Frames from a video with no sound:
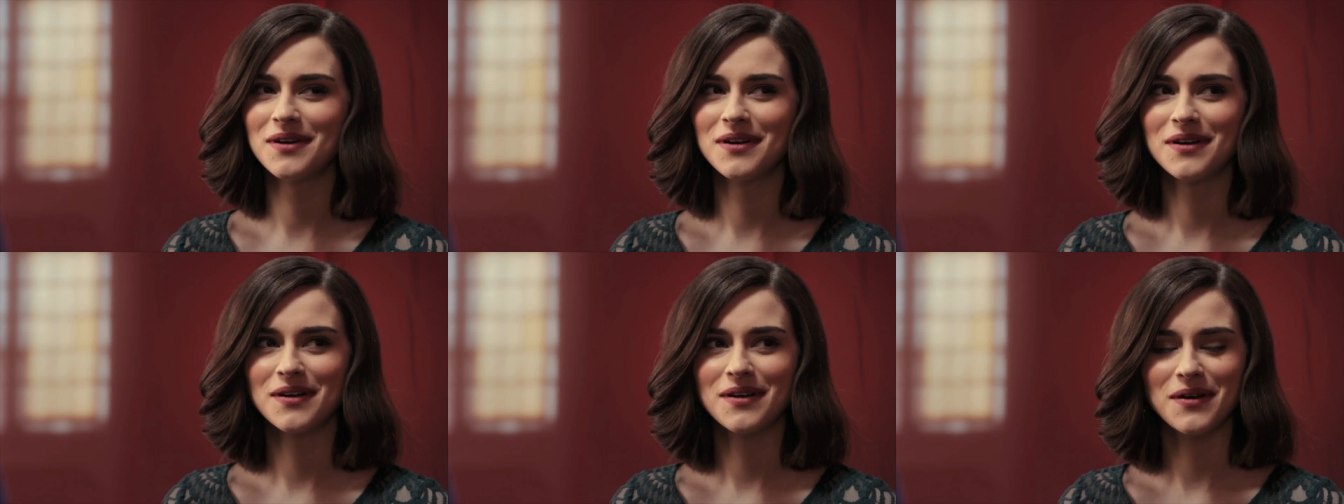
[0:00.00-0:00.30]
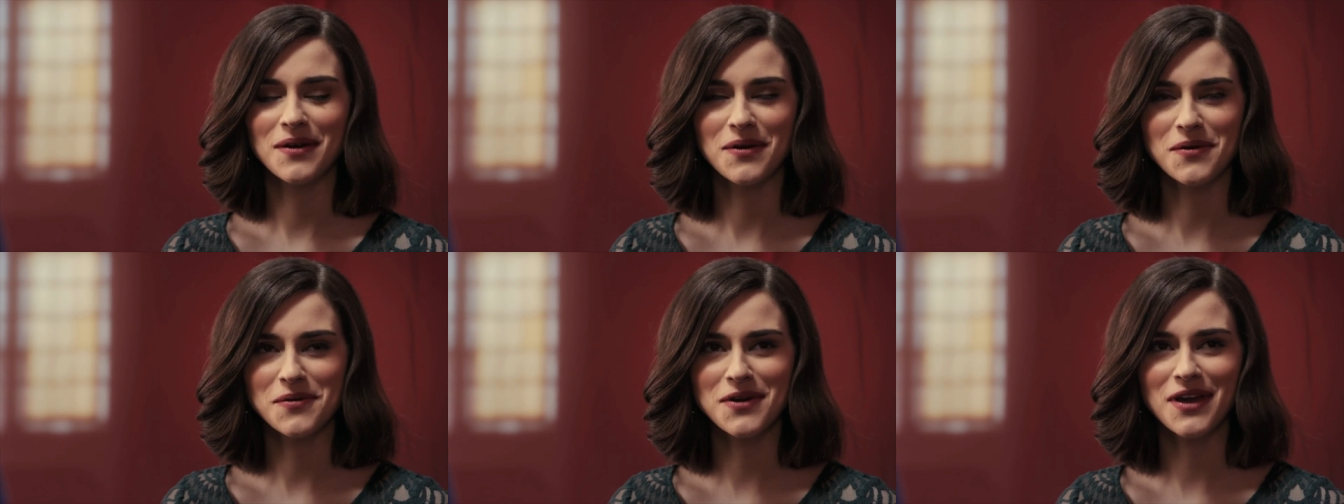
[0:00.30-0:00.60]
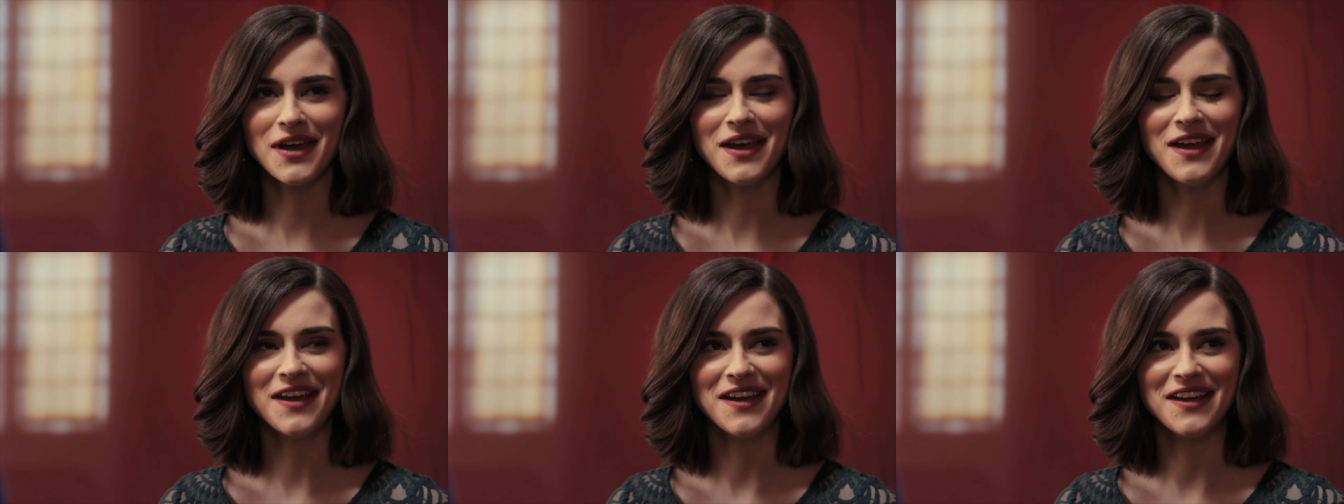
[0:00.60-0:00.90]
did.
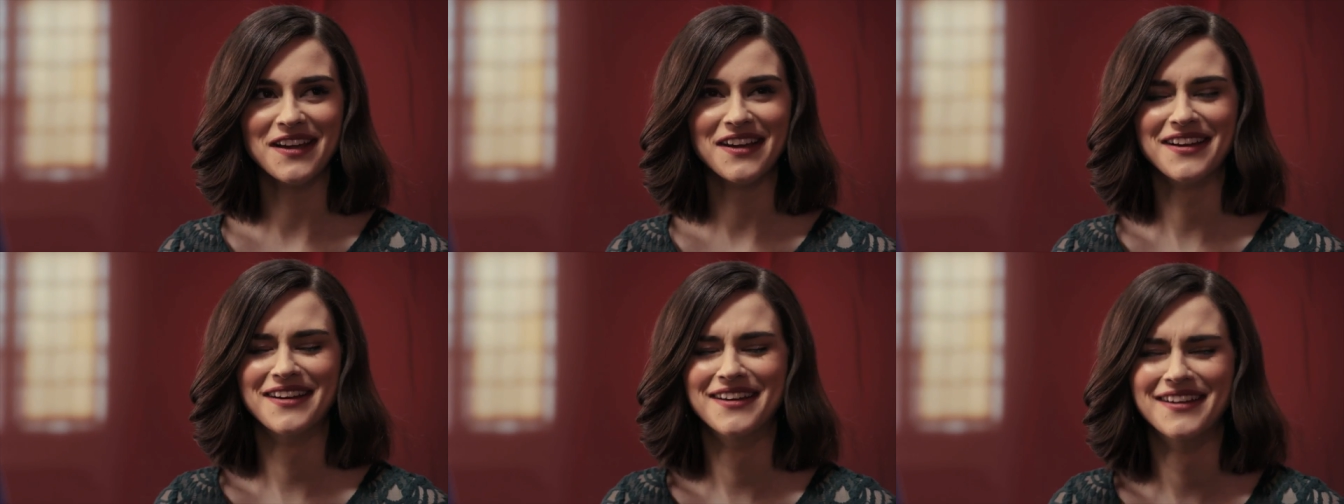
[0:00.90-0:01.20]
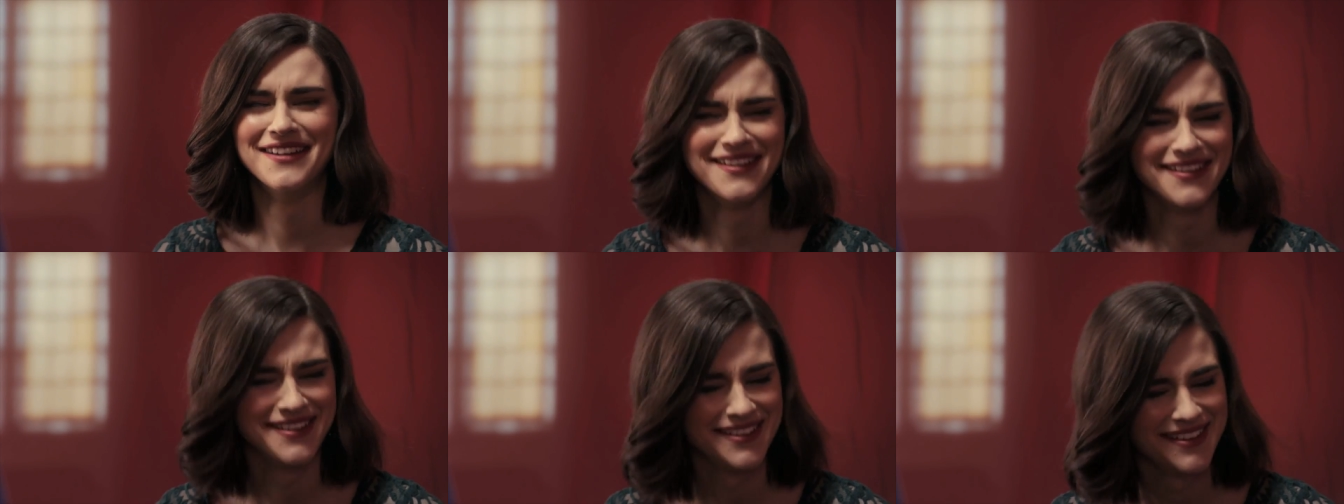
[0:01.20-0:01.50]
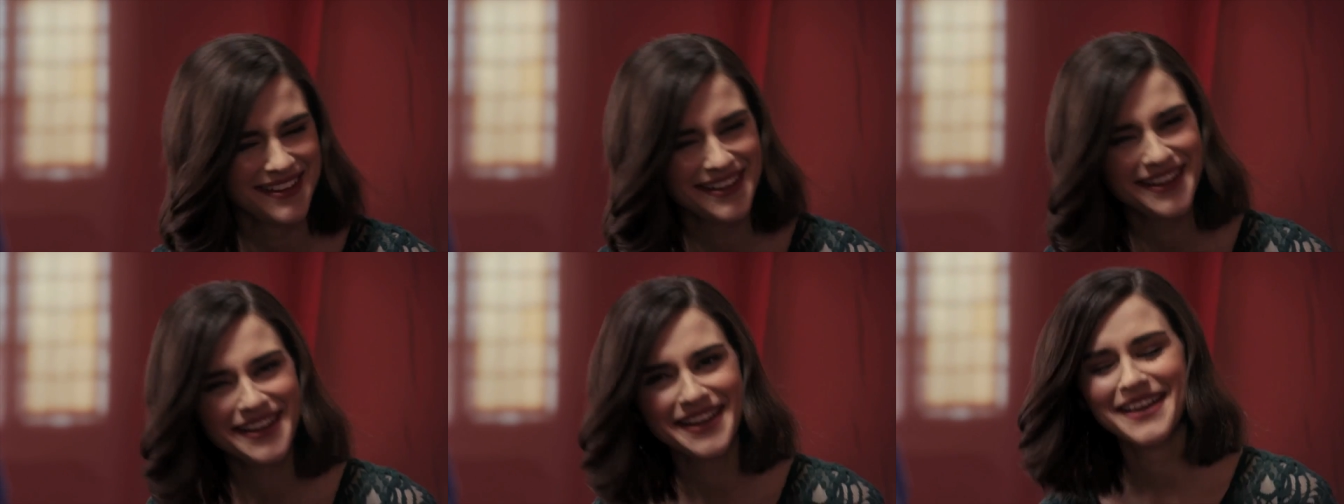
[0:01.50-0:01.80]
Okay.
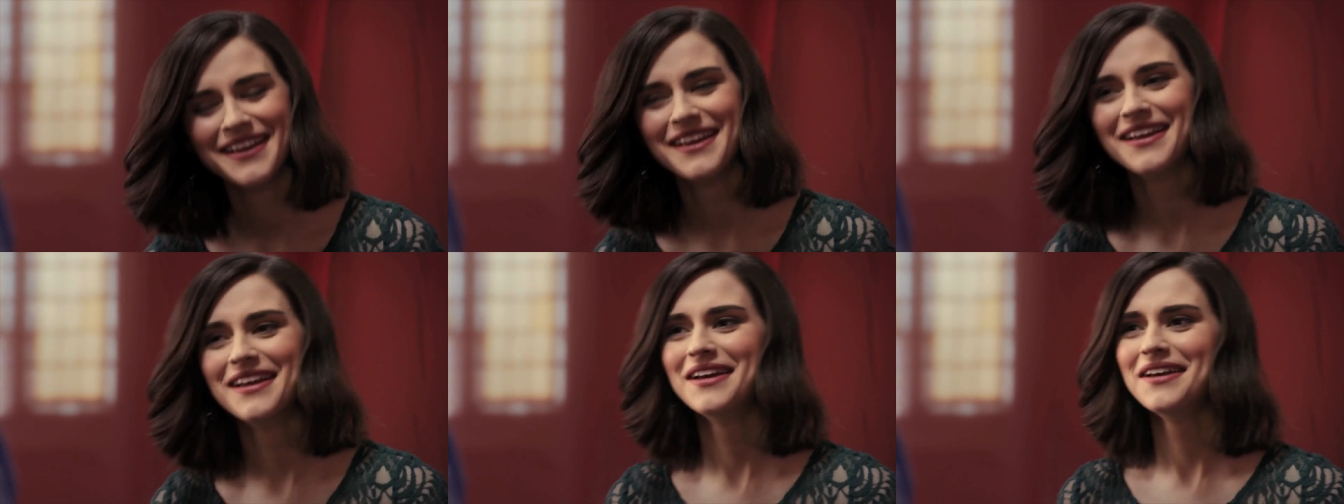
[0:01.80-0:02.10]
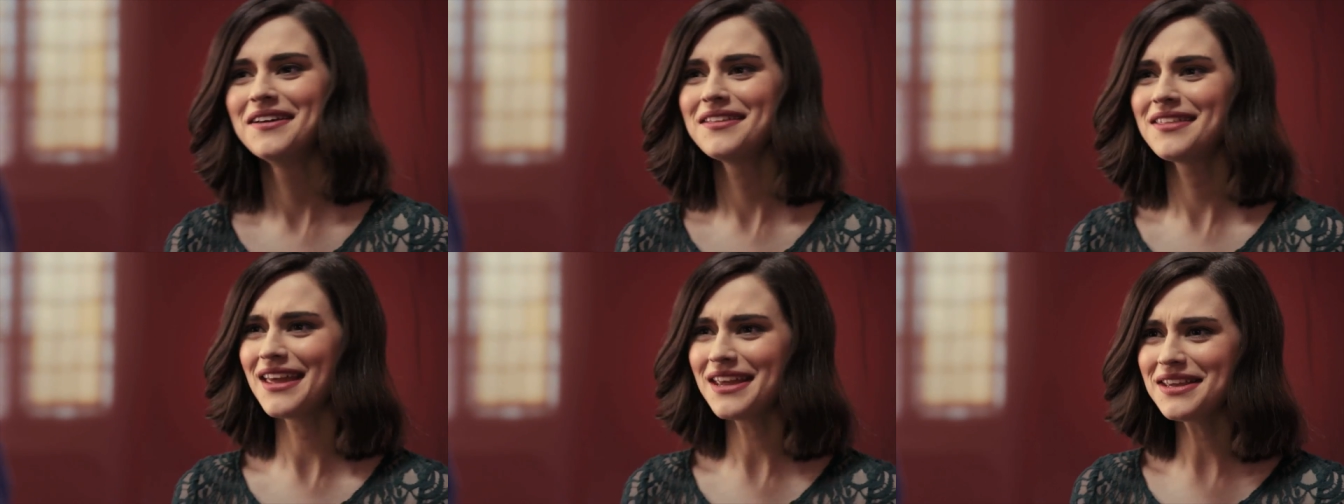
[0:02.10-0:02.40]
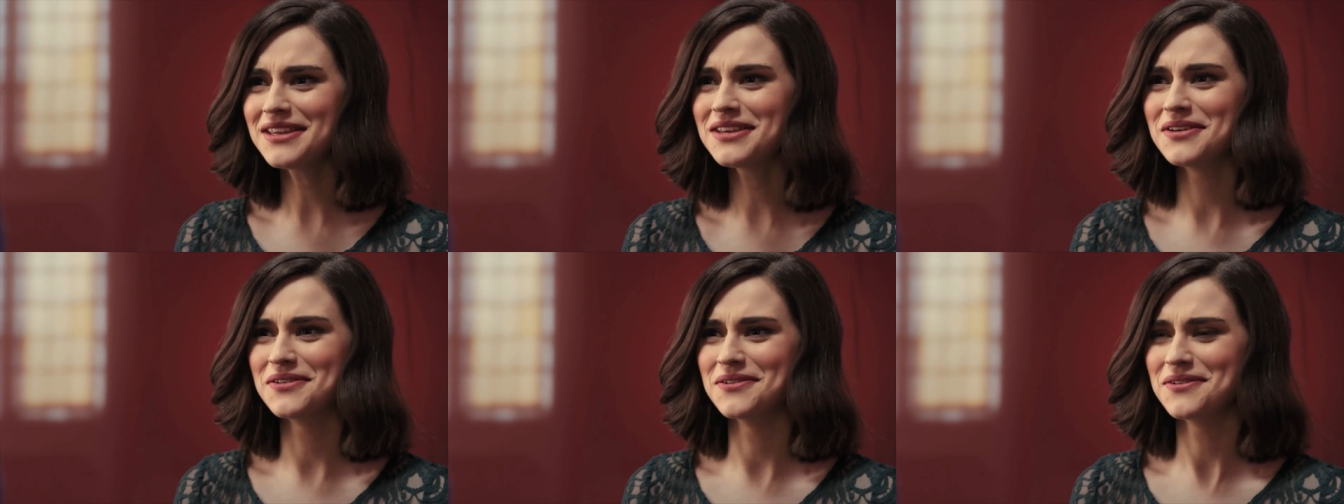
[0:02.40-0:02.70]

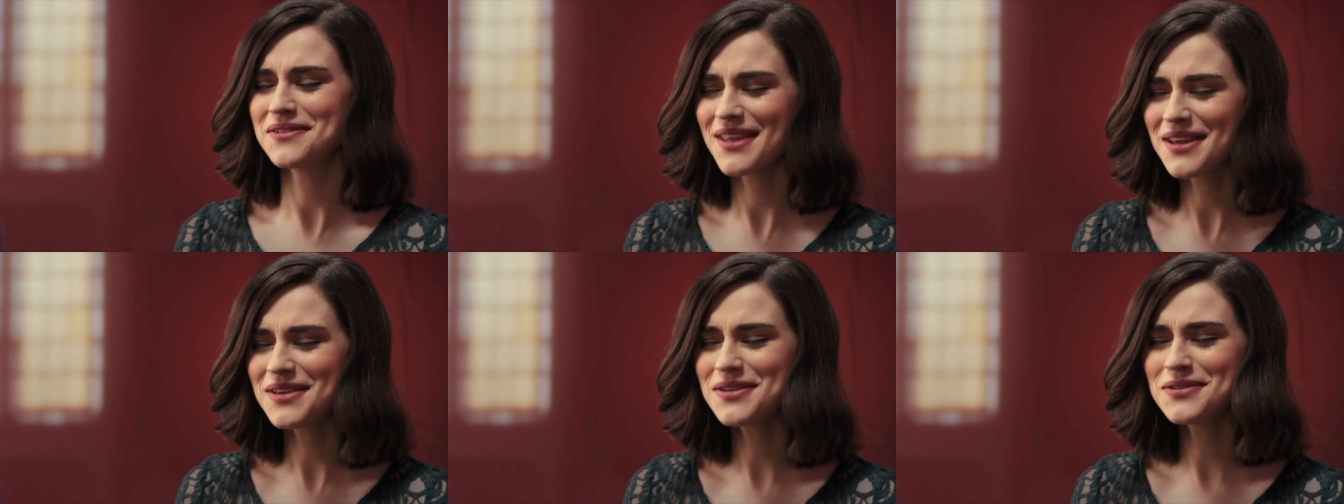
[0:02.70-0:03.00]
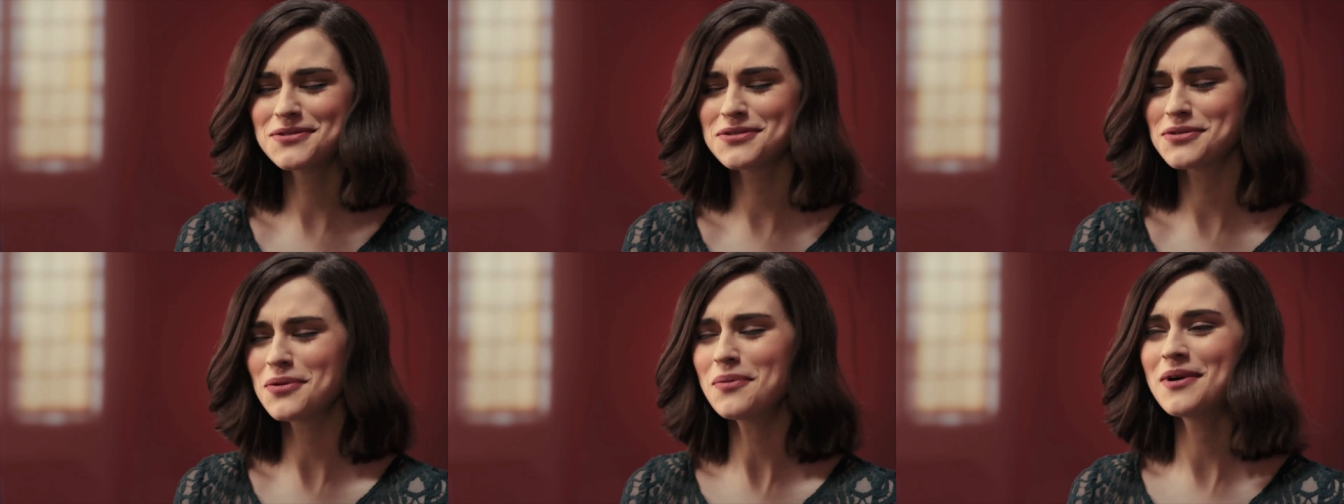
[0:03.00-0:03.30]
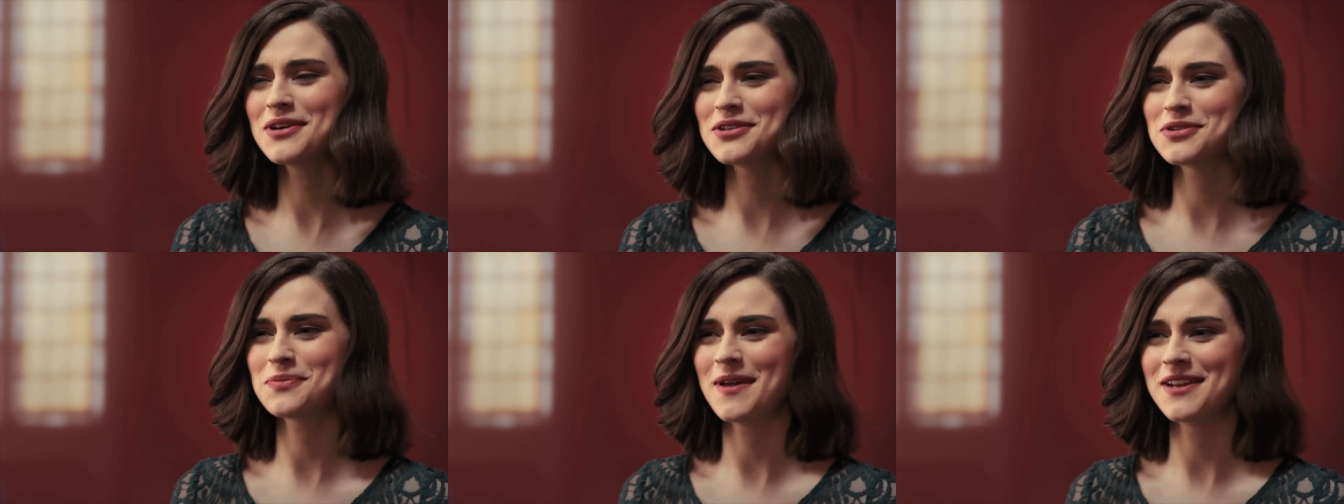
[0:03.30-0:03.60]
Thank you
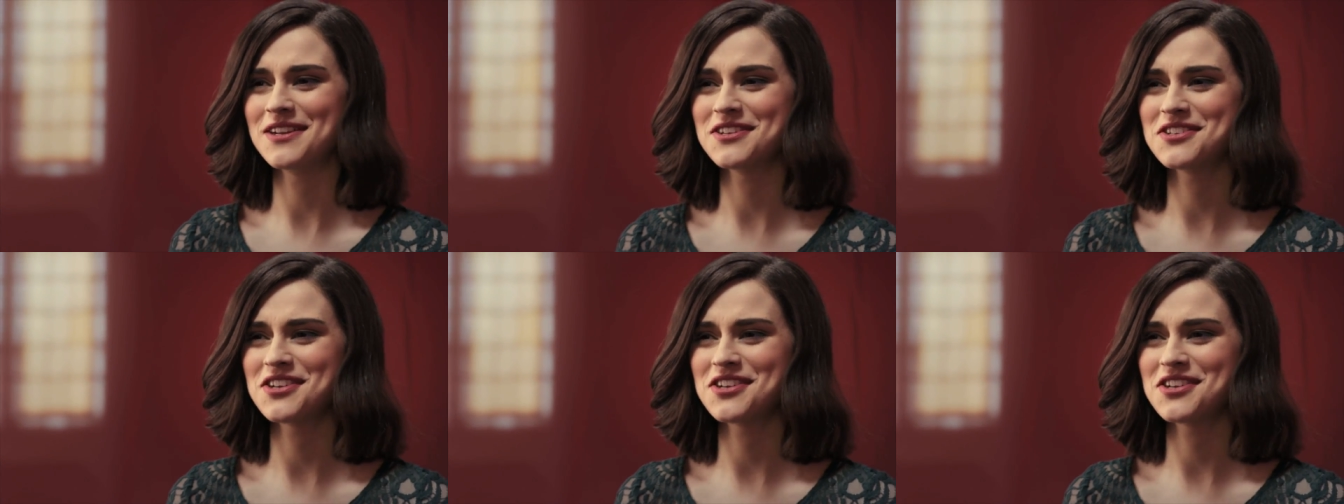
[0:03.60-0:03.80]
so much,